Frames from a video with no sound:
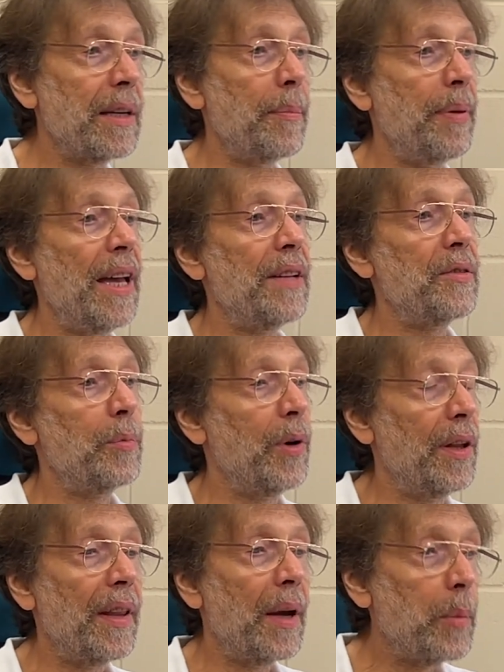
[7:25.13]
compared to
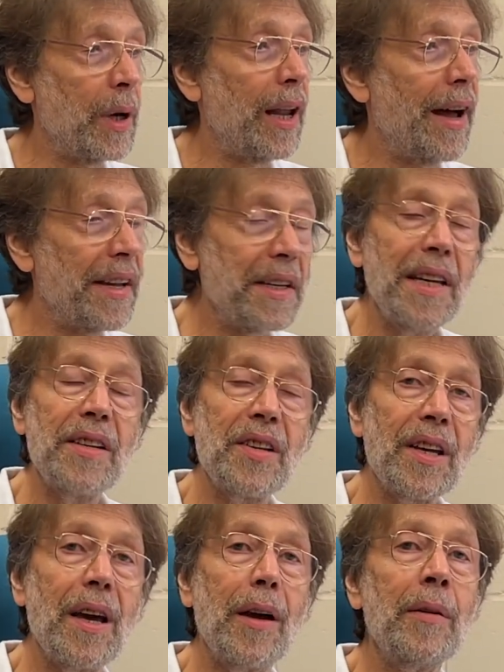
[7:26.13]
what they were like years
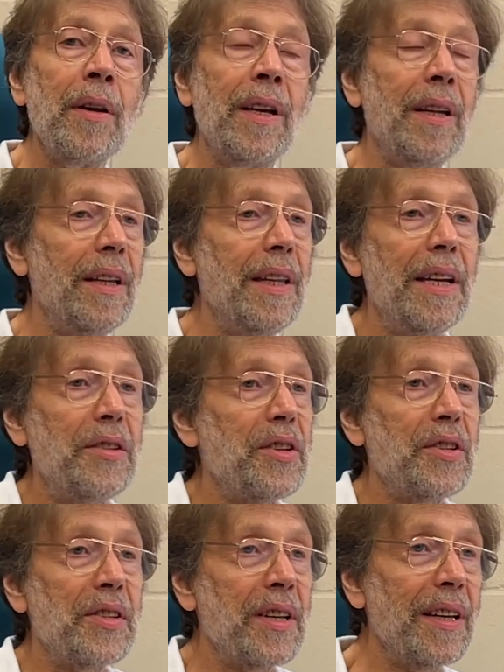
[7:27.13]
ago, they're
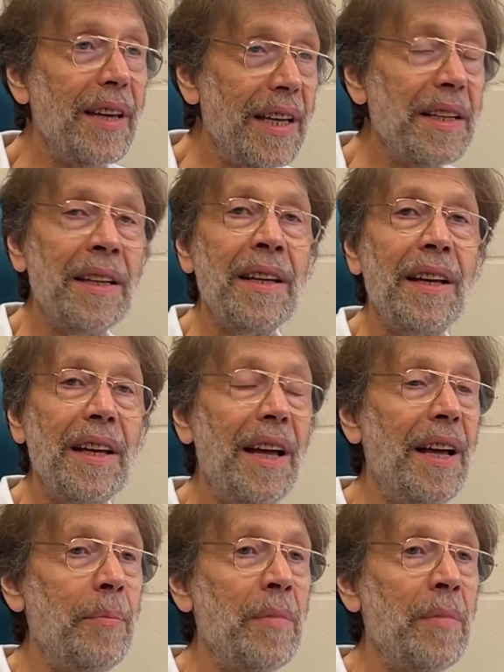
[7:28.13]
just in a